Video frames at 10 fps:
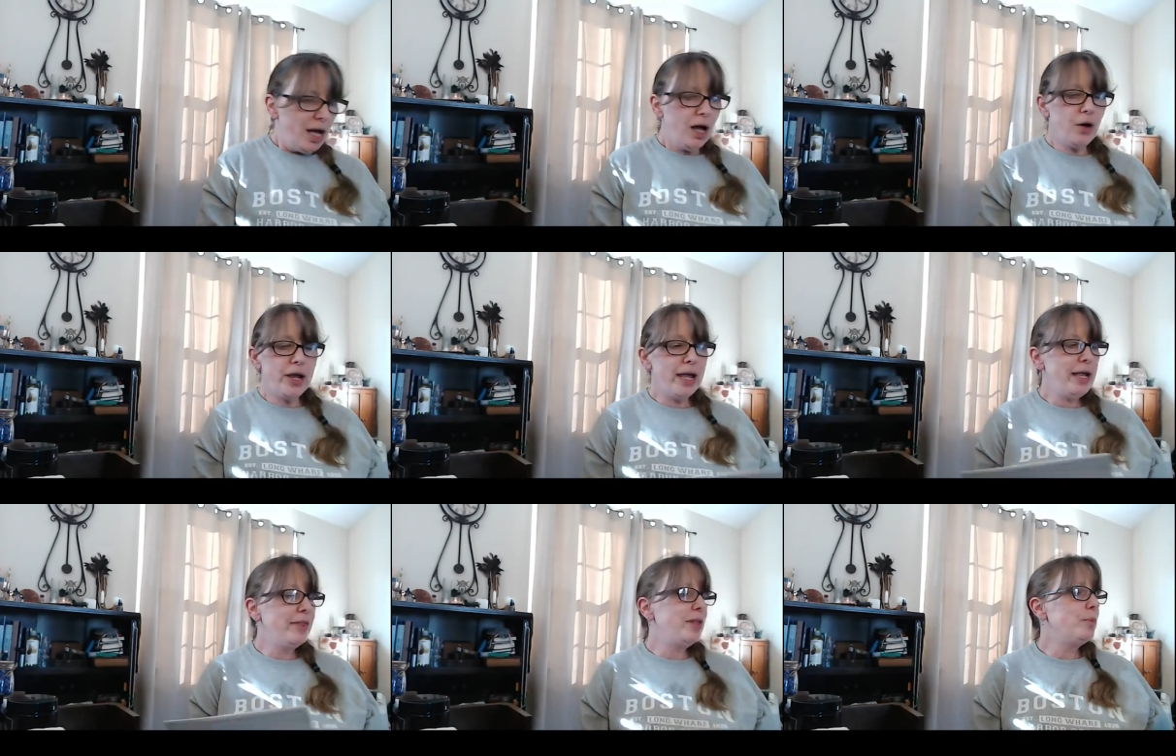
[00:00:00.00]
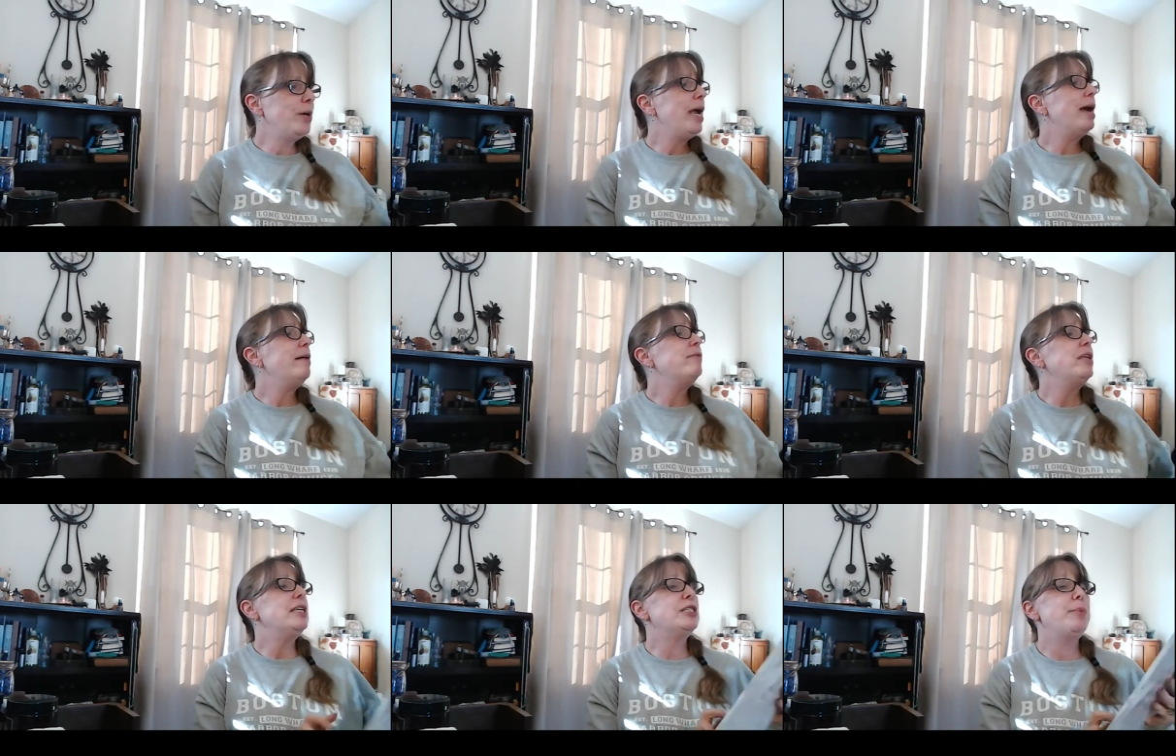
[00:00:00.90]
Okay, and then we have
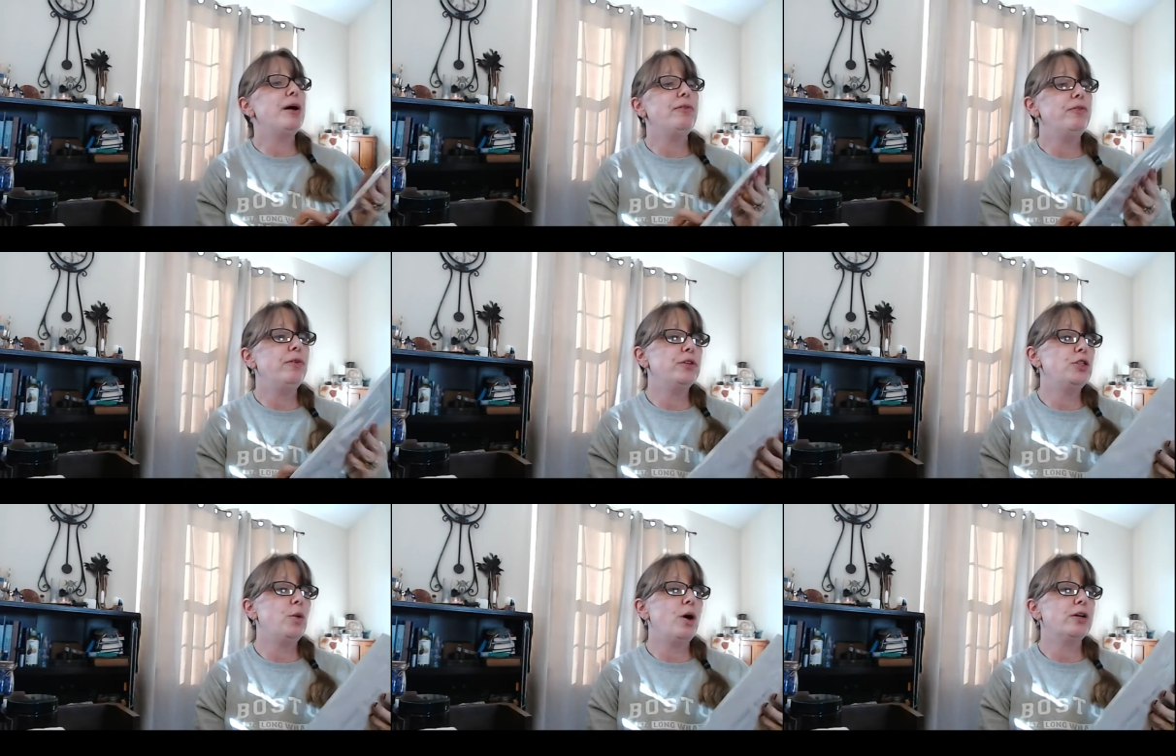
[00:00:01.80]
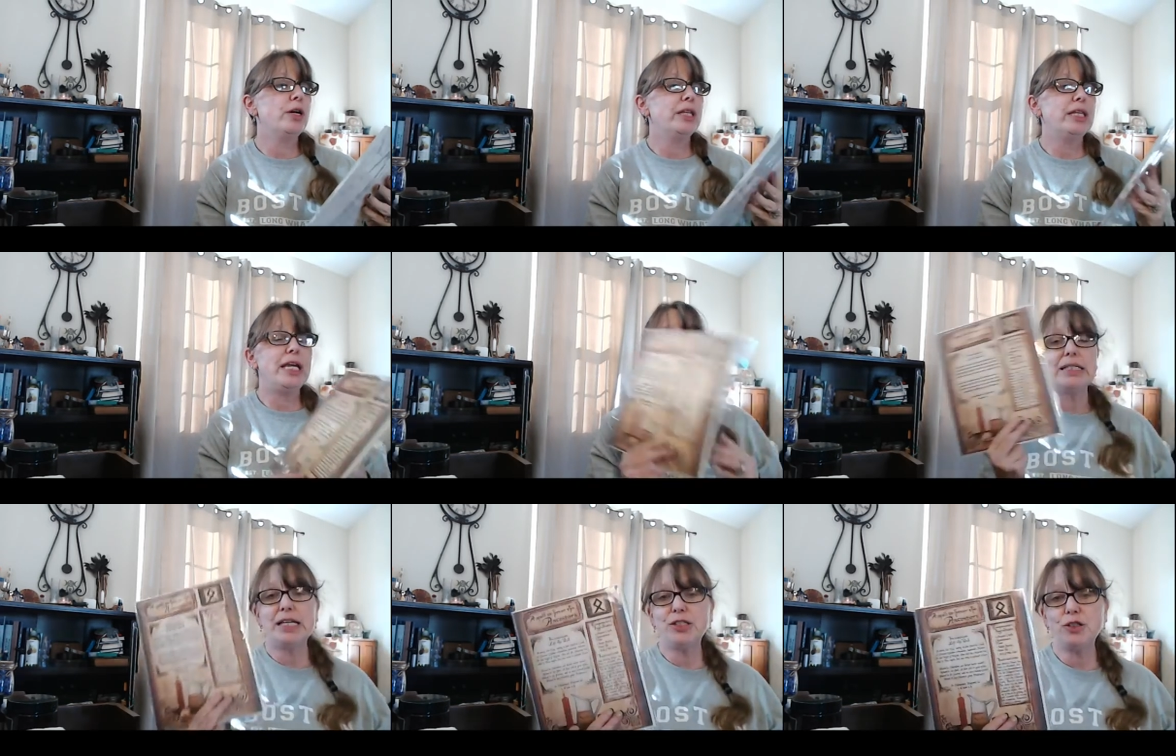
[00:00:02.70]
the spell to honor the
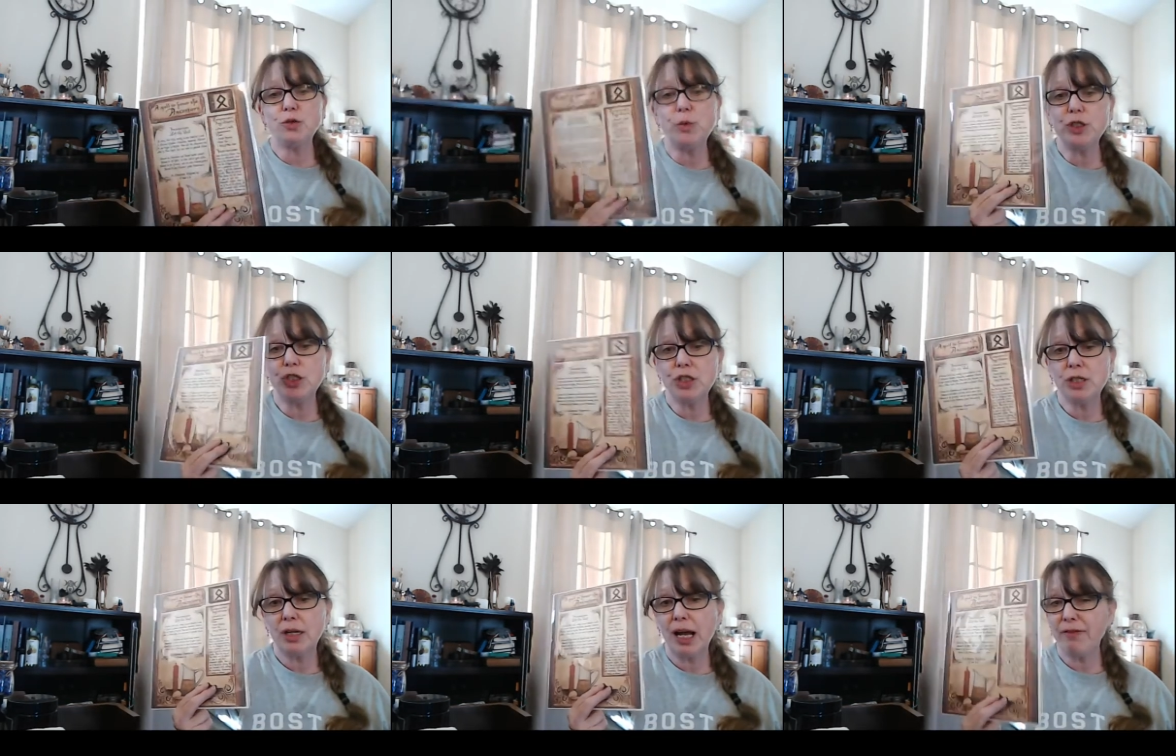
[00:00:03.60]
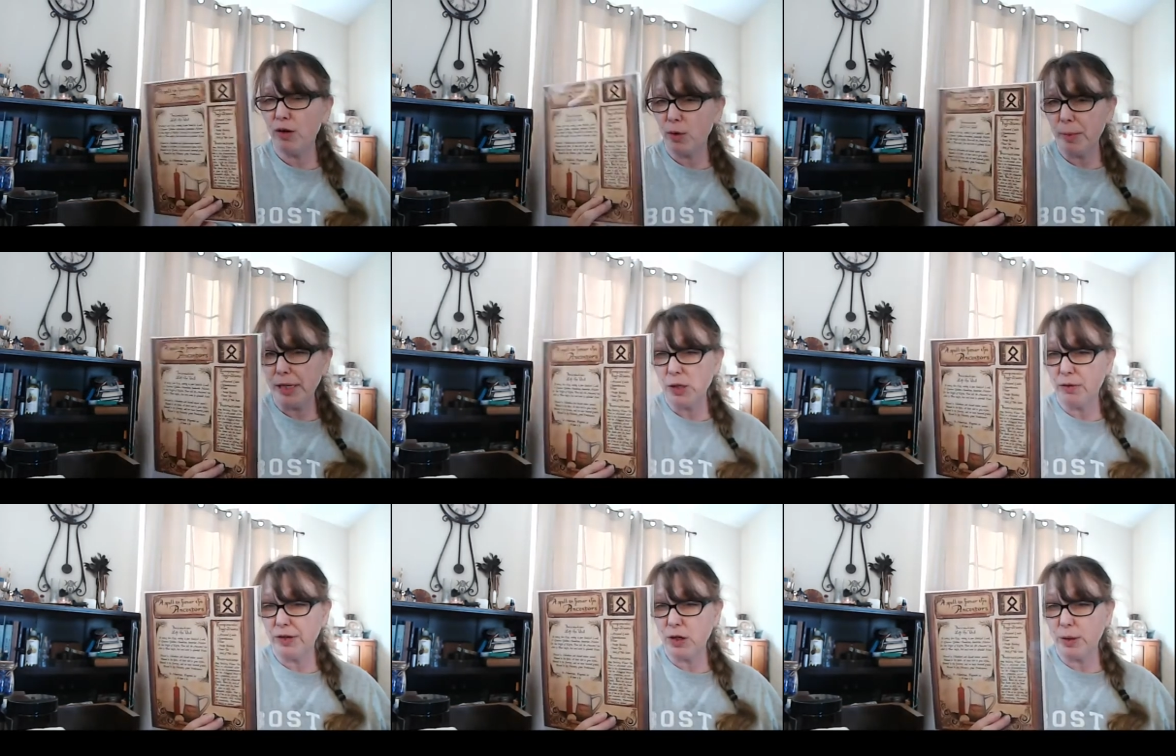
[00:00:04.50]
ancestors, which I very well may do a
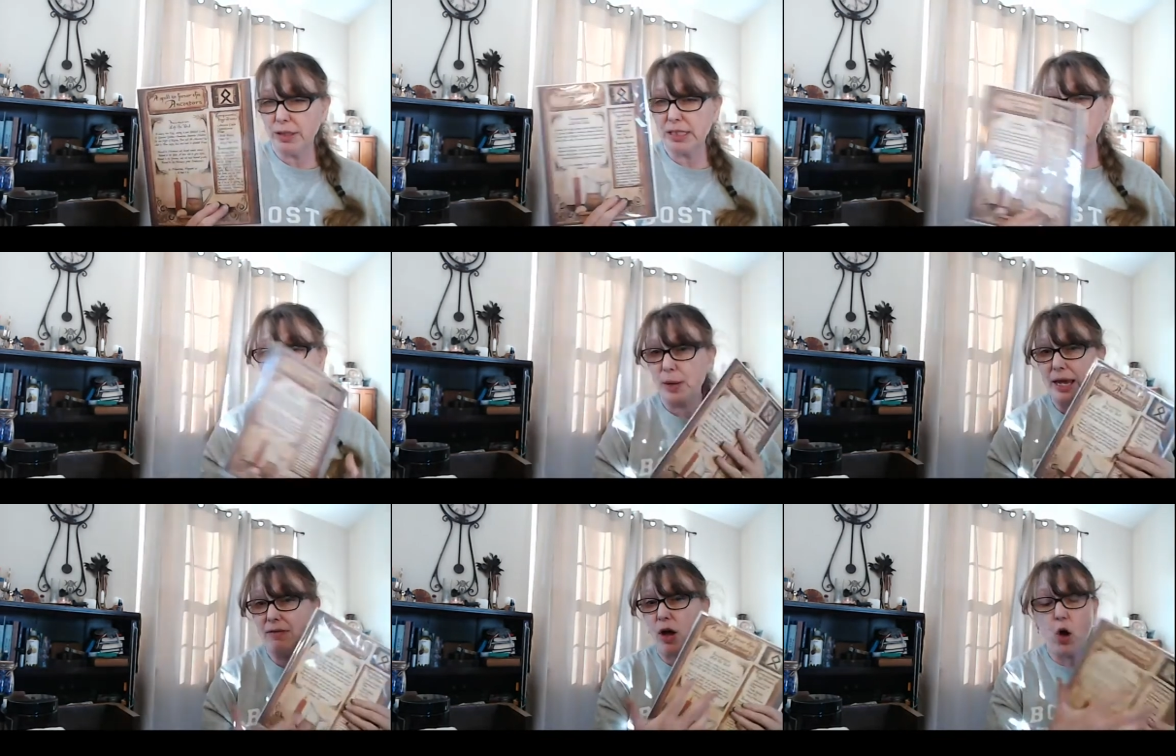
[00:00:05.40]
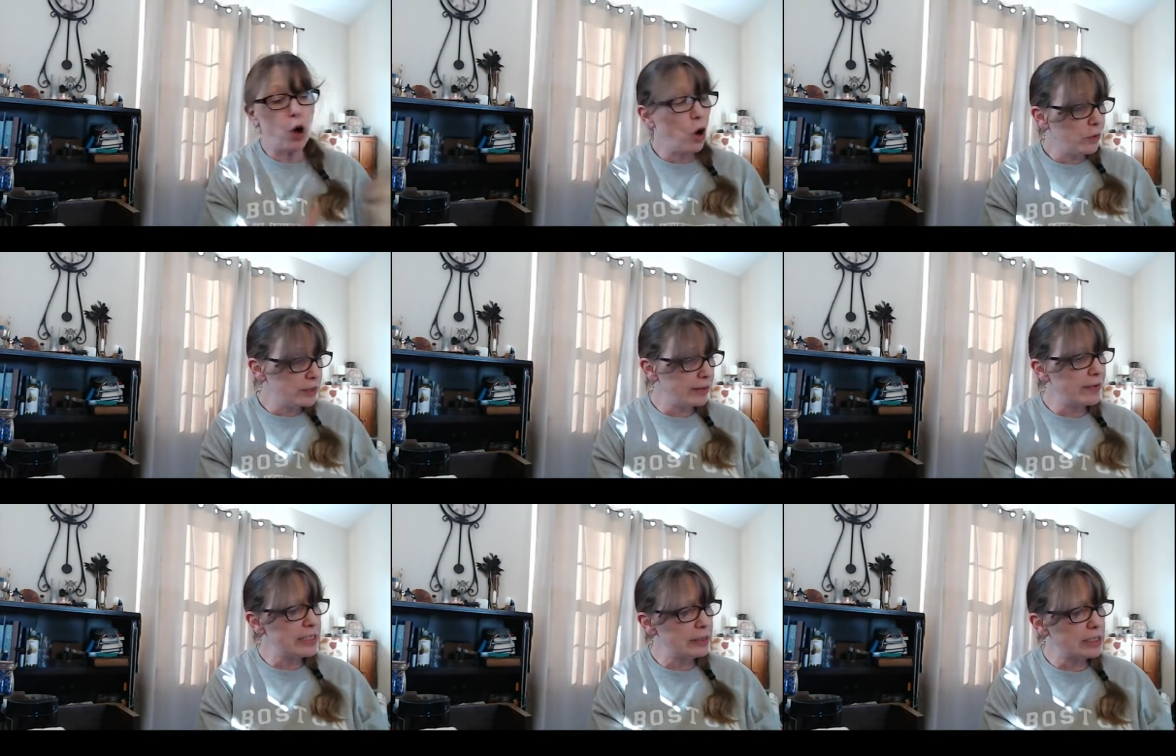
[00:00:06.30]
video on this since we have all the stuff.
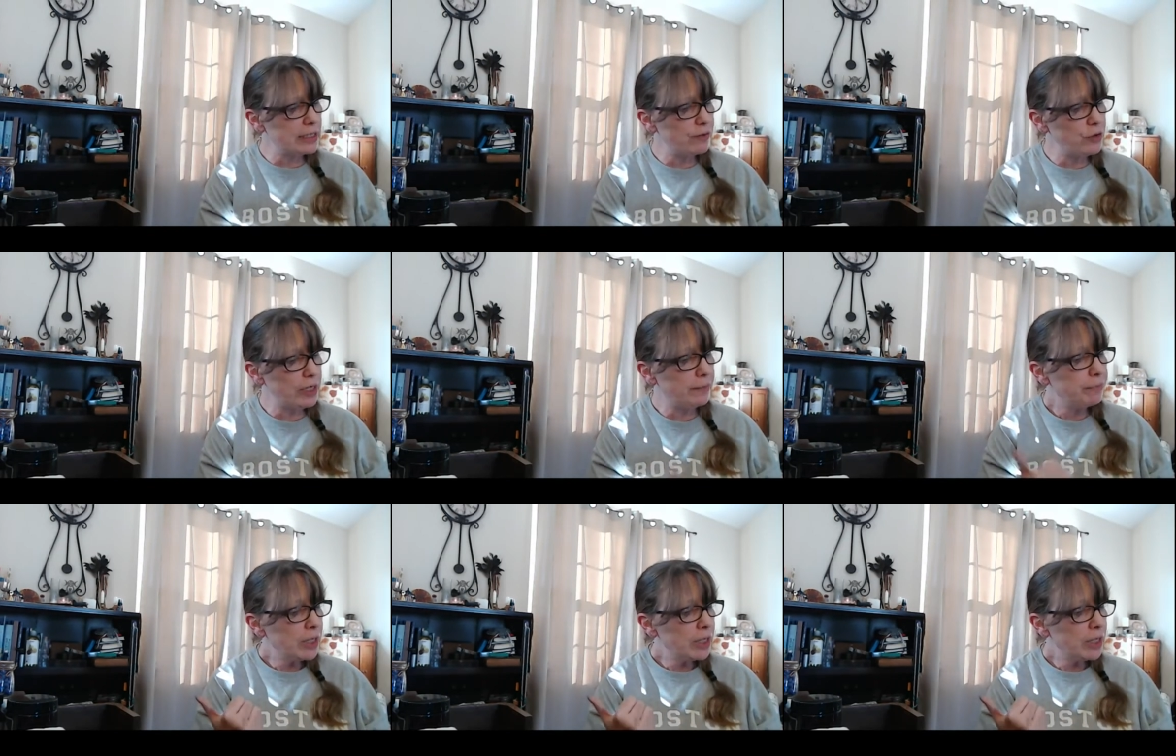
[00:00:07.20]
Let's see the stuff you need.